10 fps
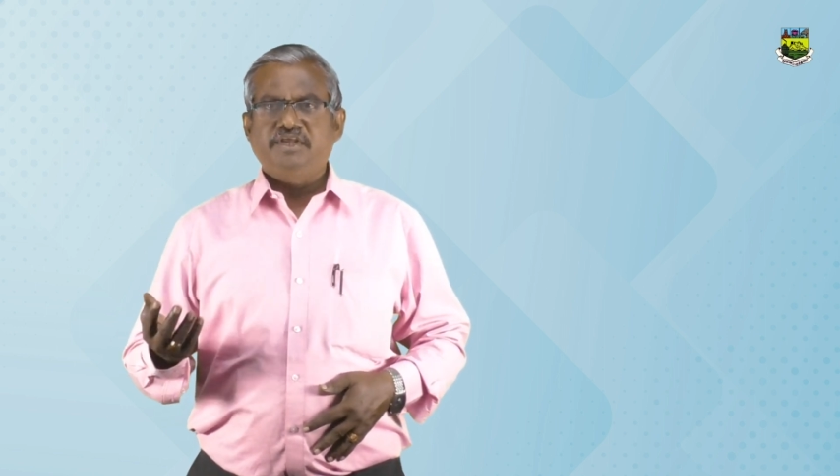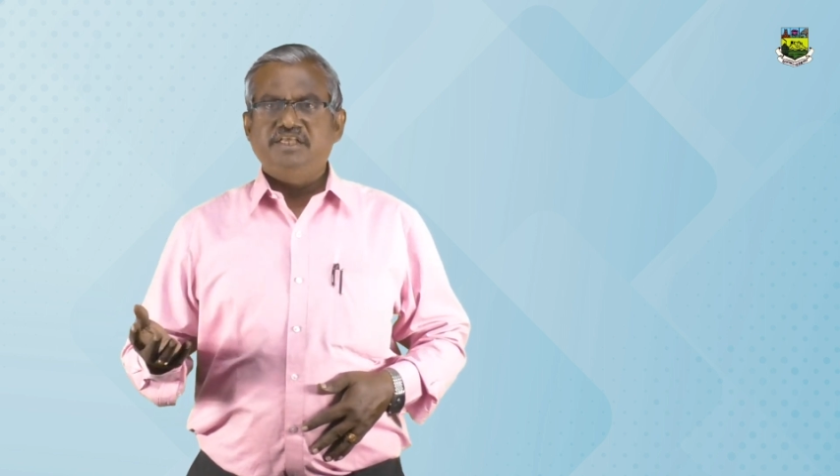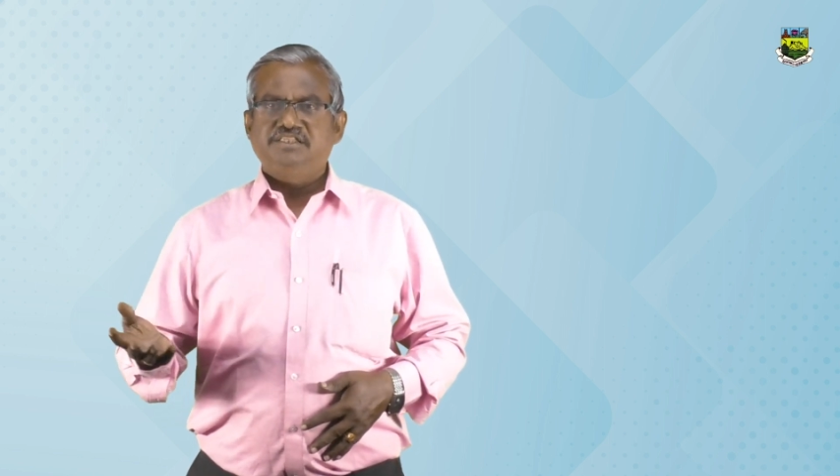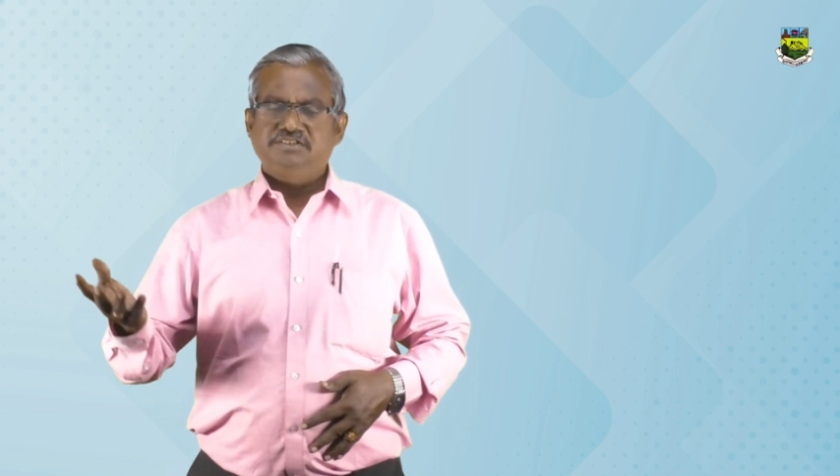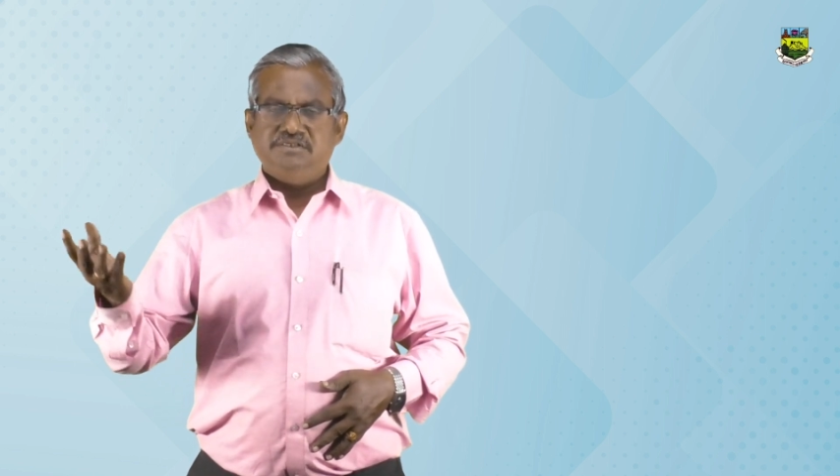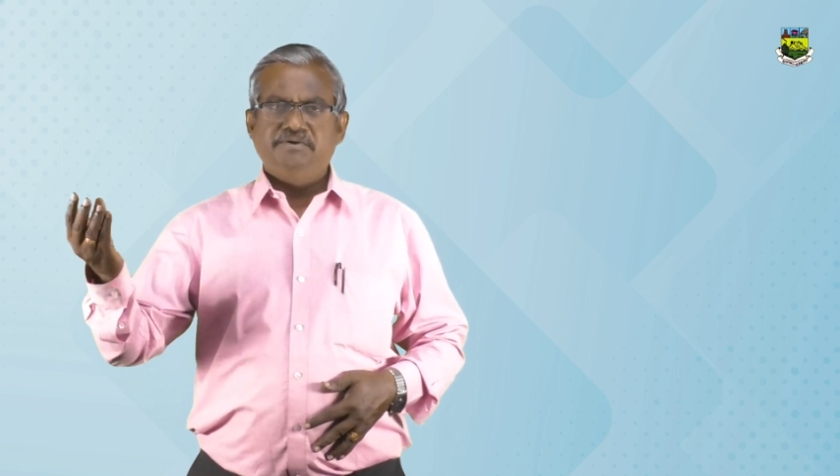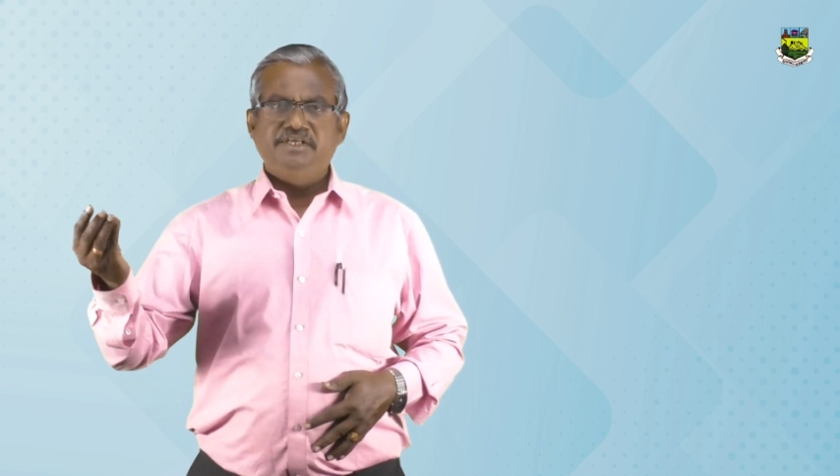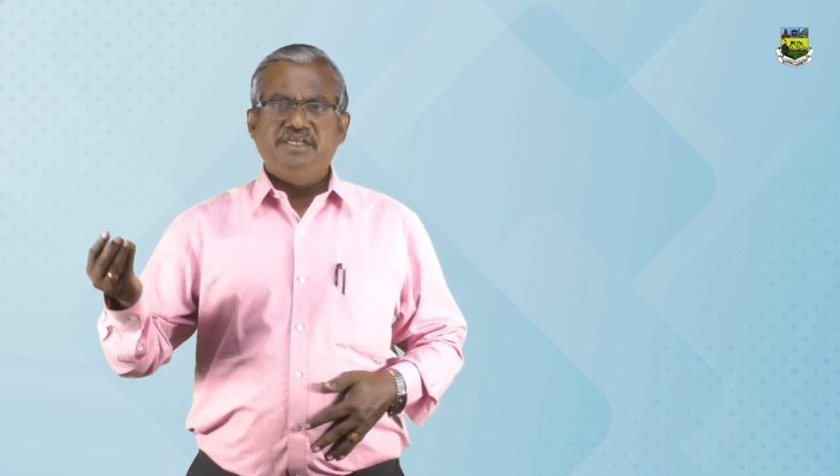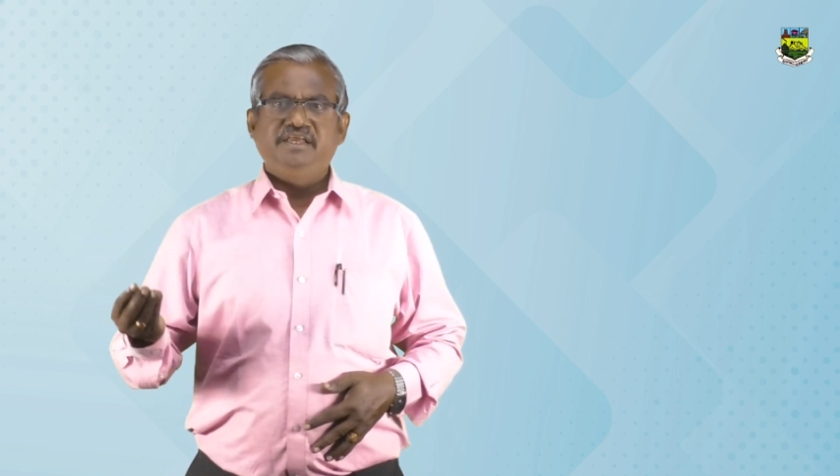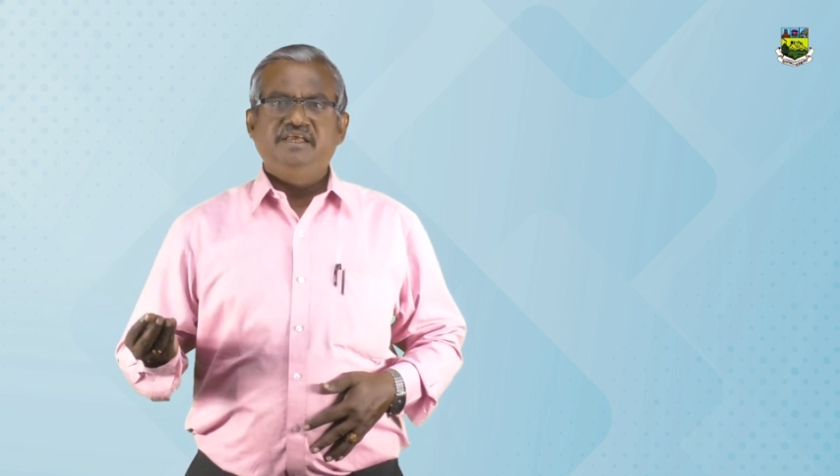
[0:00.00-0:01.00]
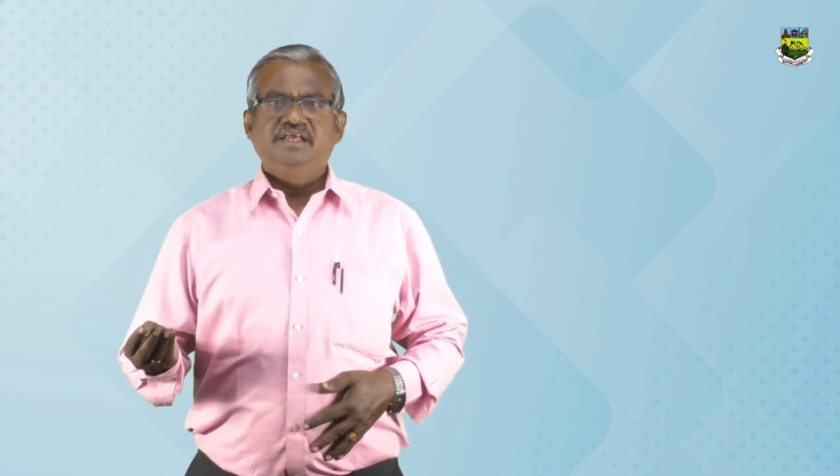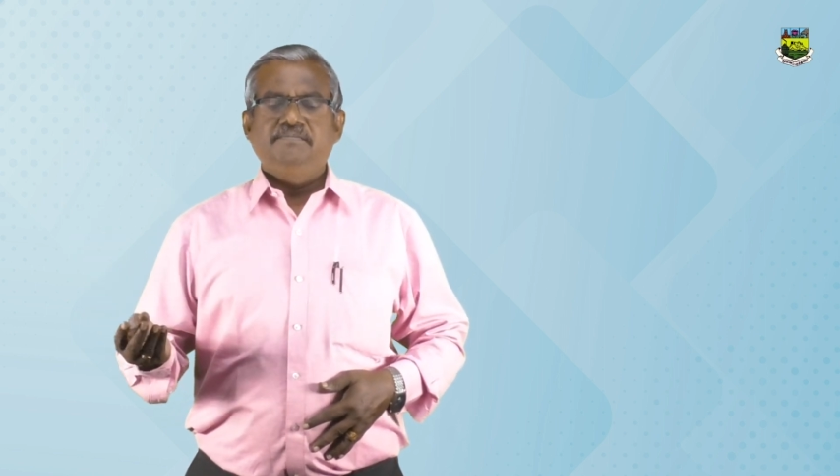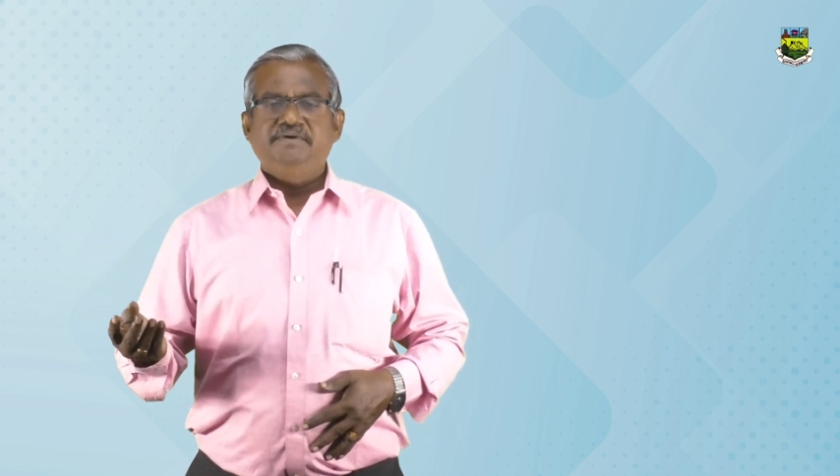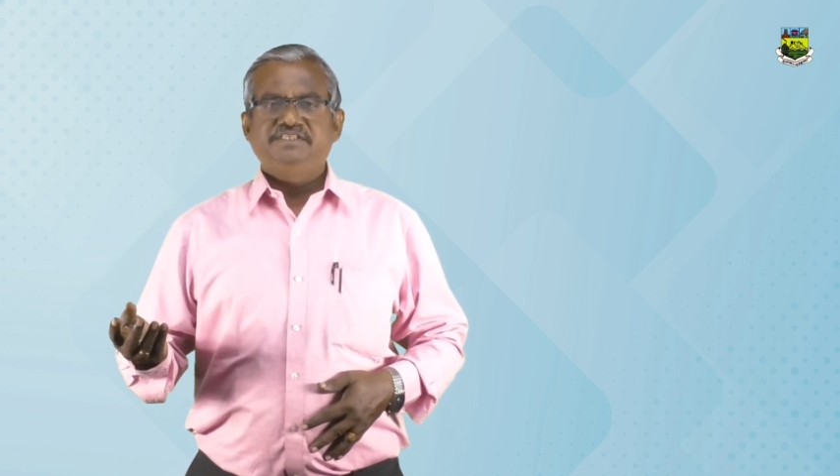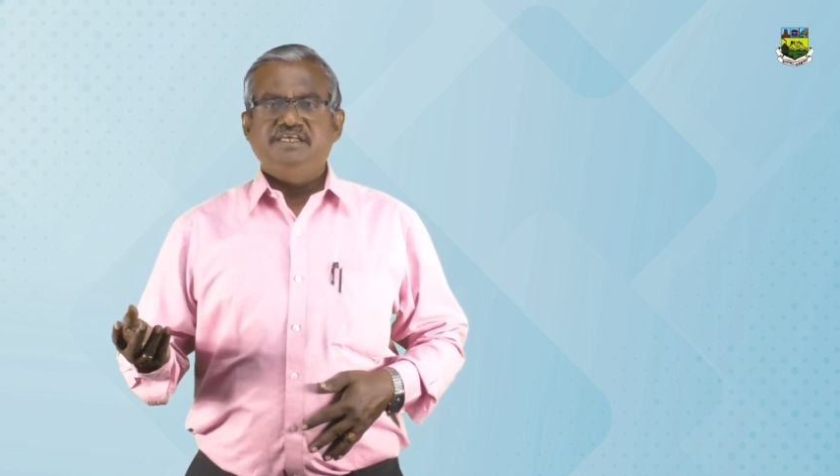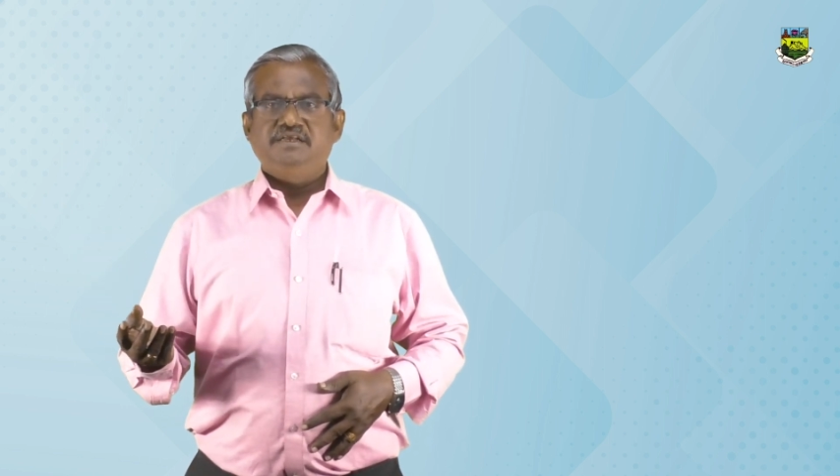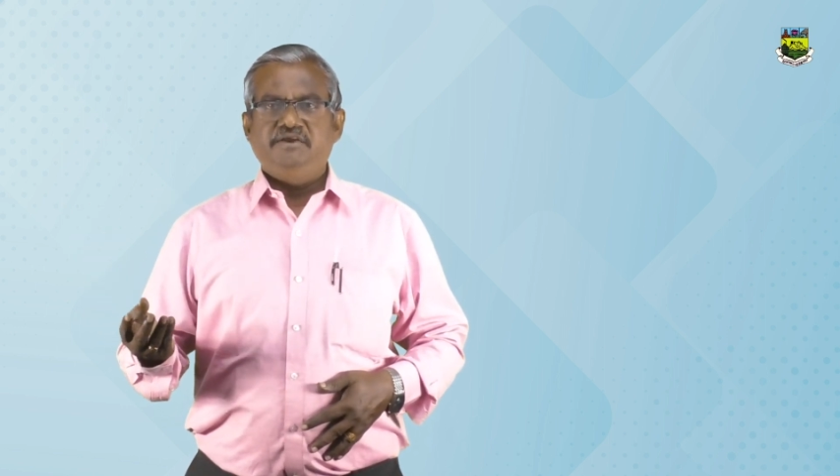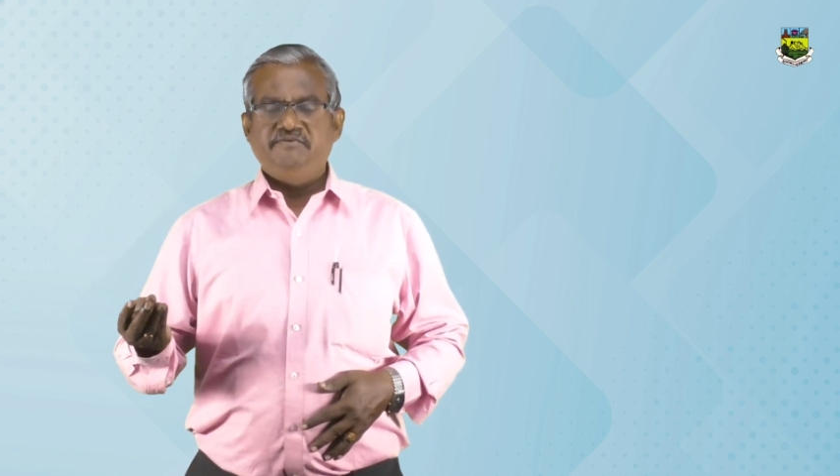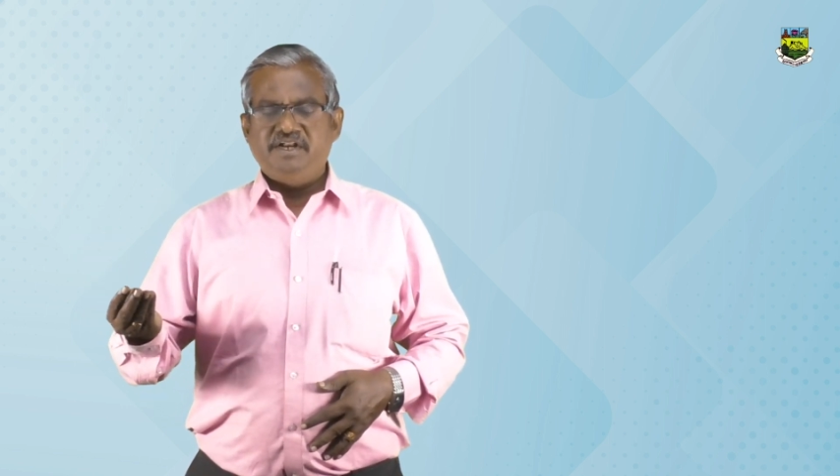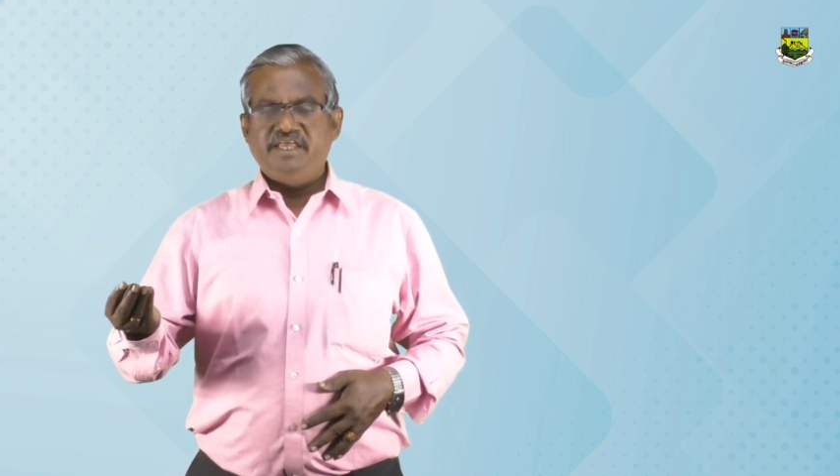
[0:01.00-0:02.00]
Okay, somebody we say
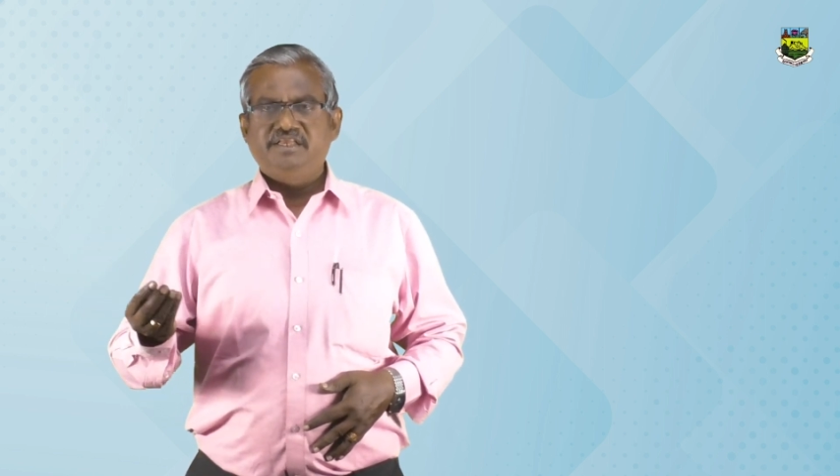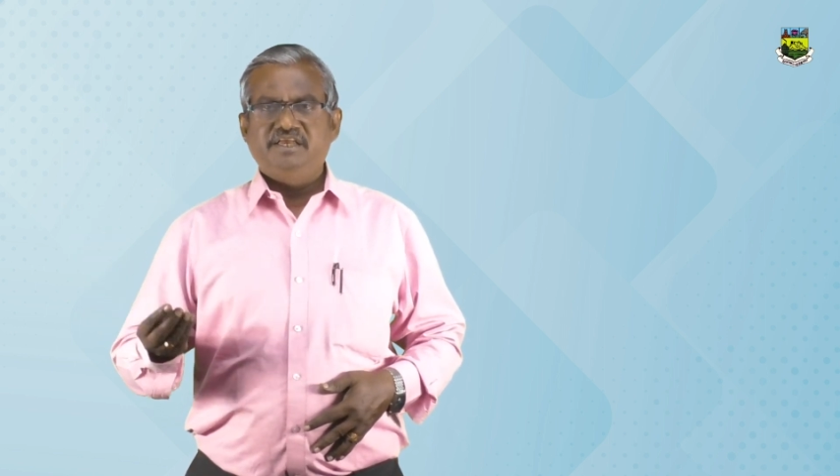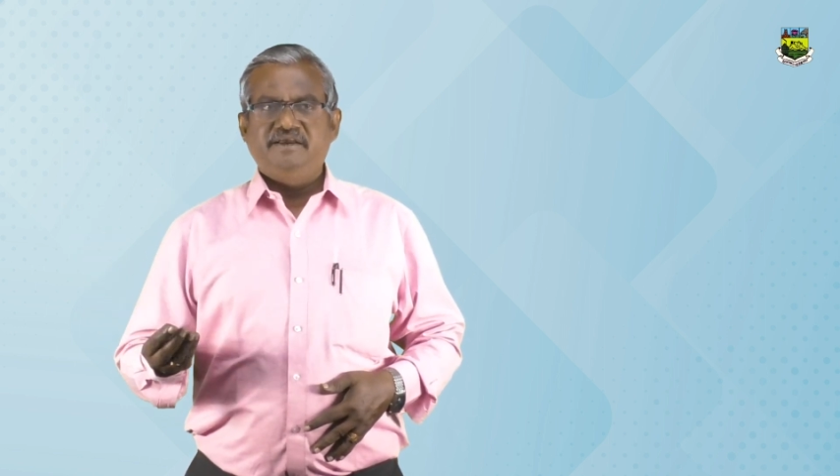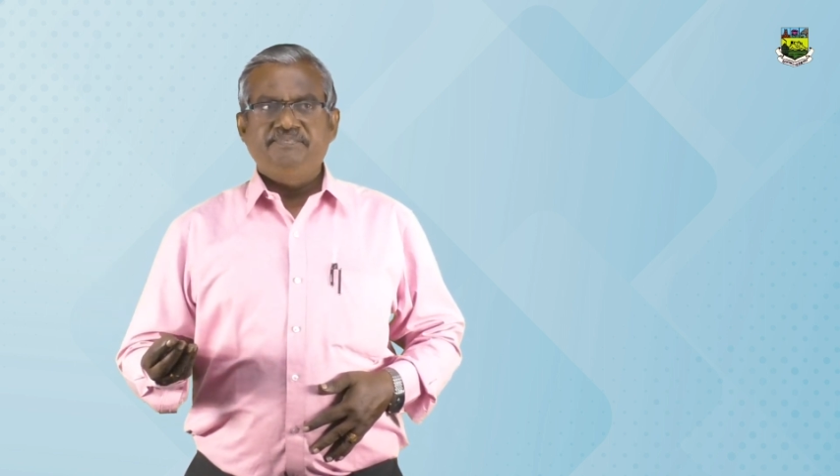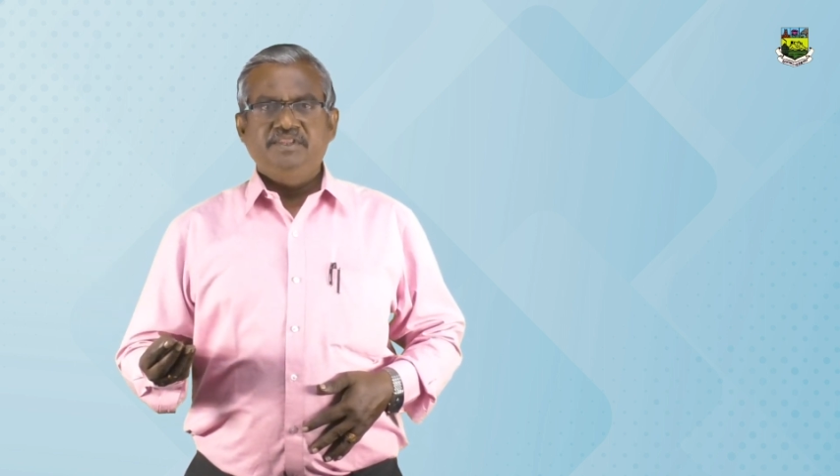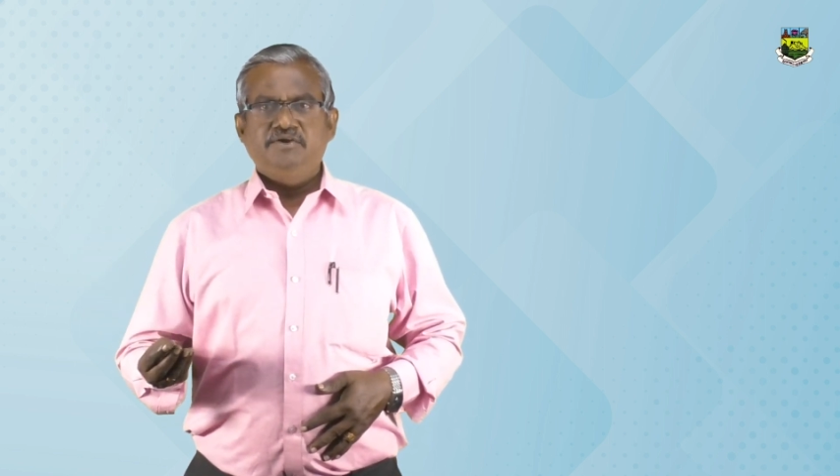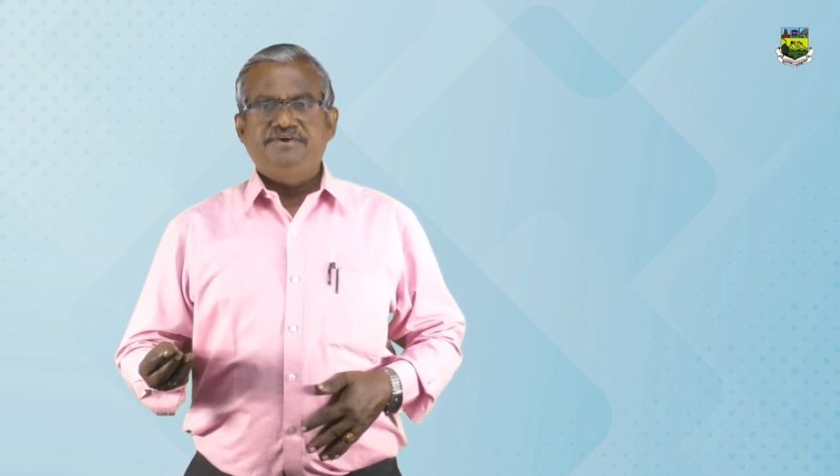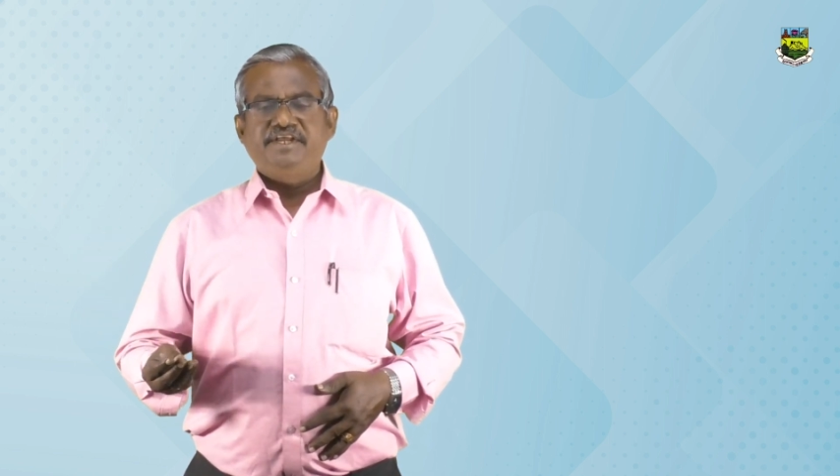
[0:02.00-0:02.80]
even like to